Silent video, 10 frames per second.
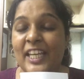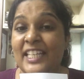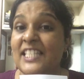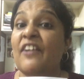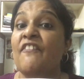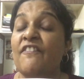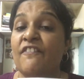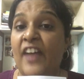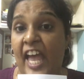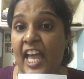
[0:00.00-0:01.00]
It's
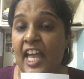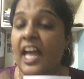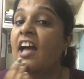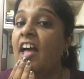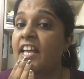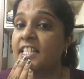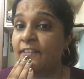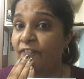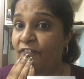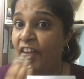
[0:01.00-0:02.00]
va. It's
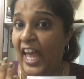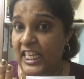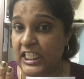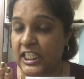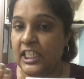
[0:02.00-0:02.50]
valet.